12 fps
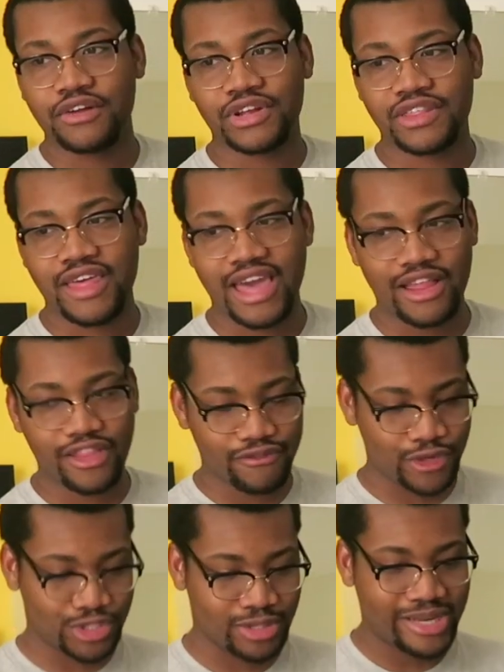everything, I
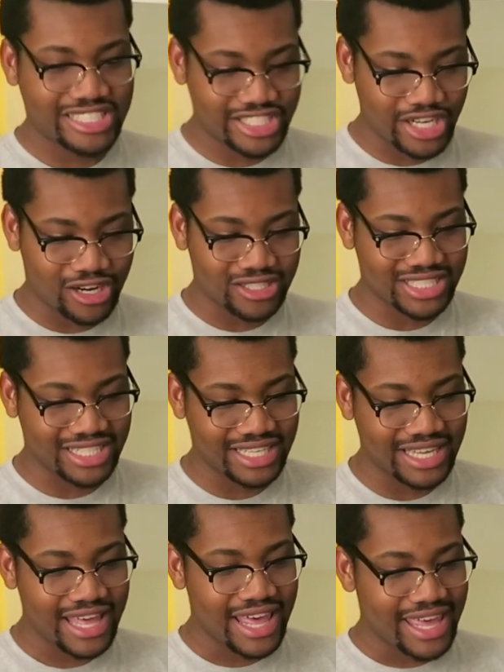love using my
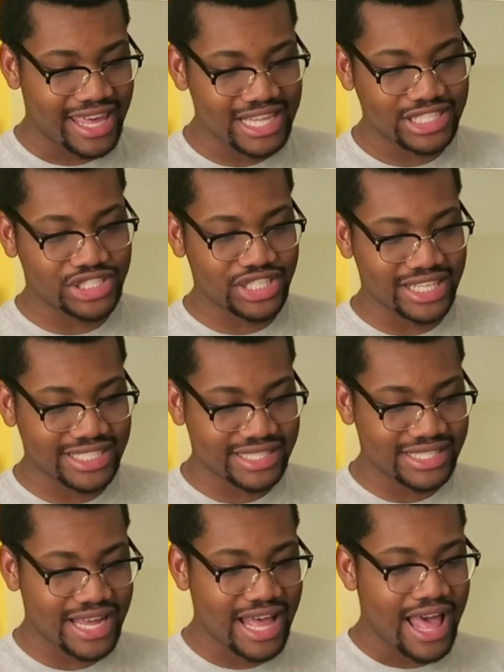CRT,
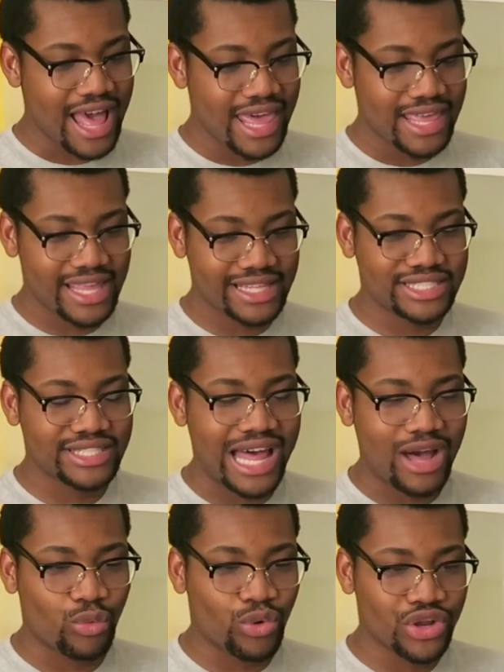it's
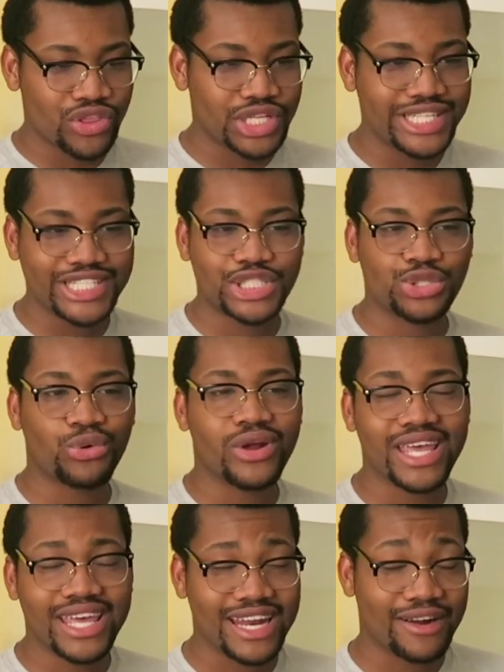not worth
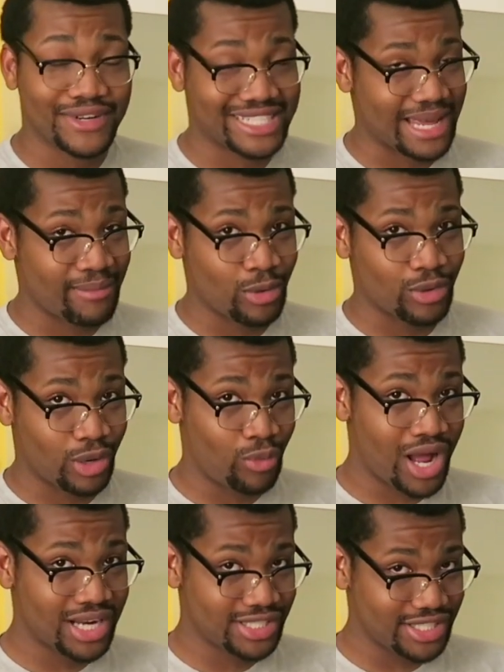destroying it every time I want to
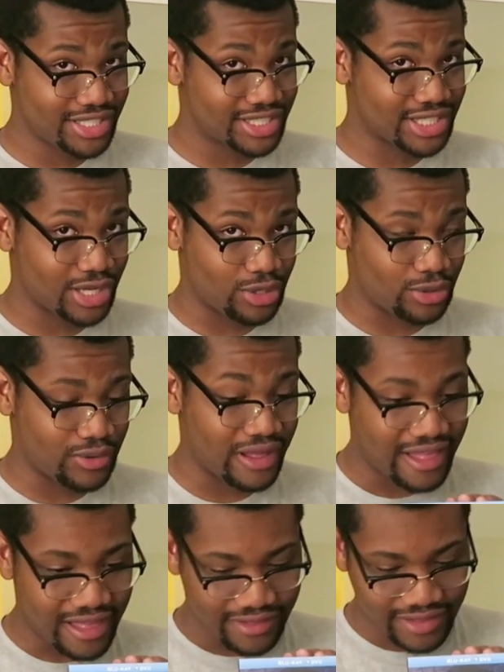watch it,
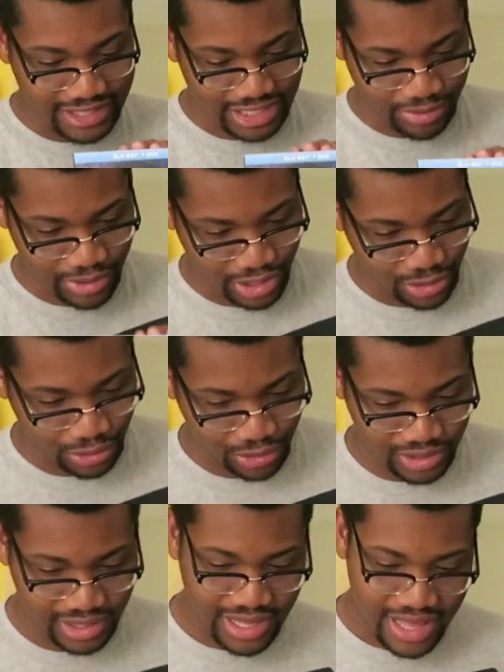so this is pretty
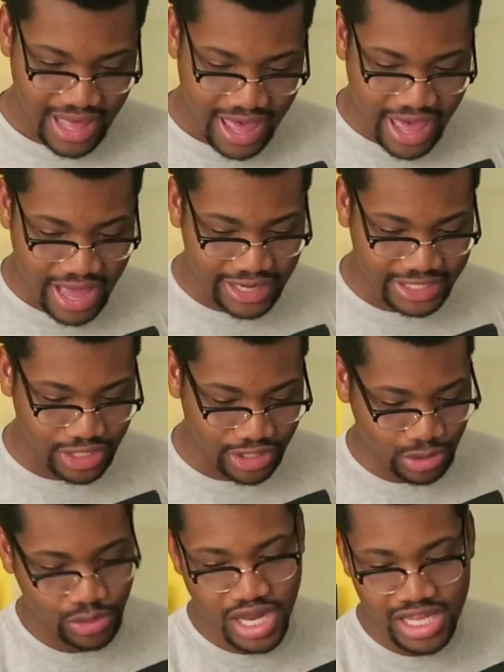cool. And it's
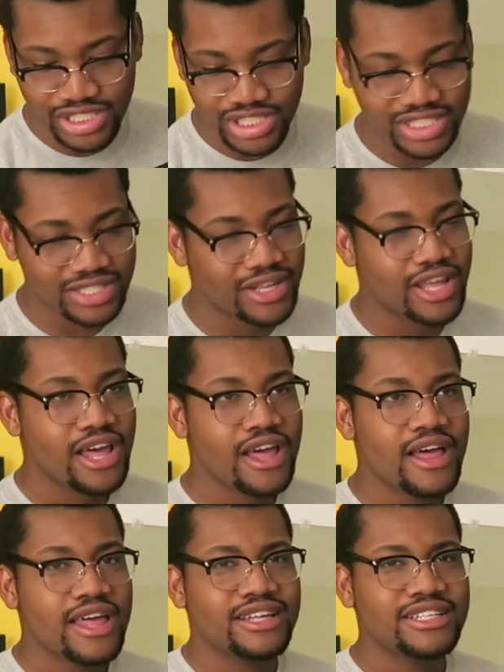just
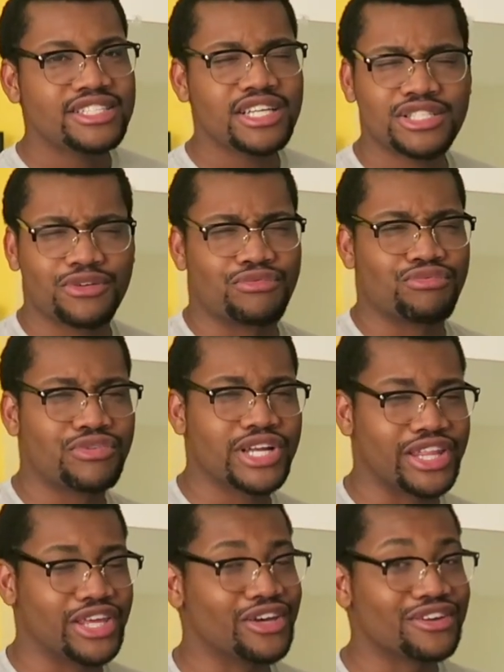such a
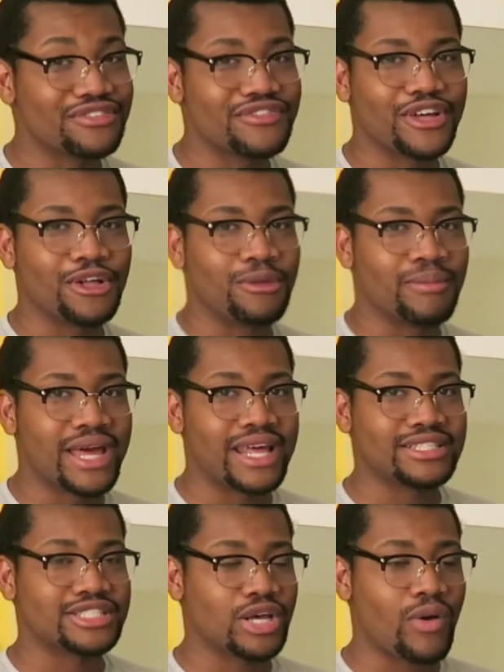really good film,
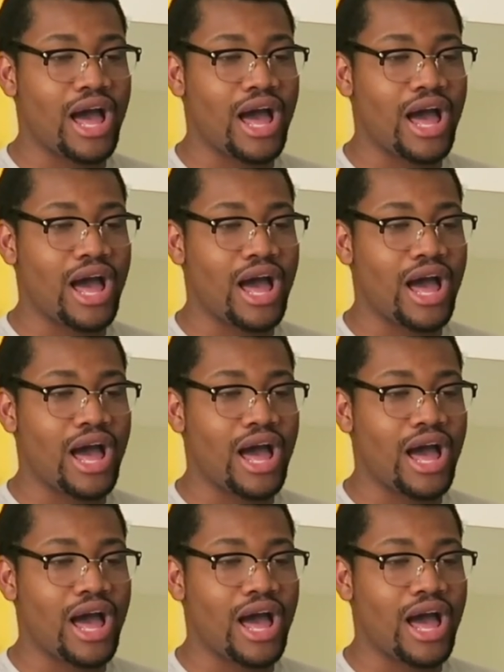and so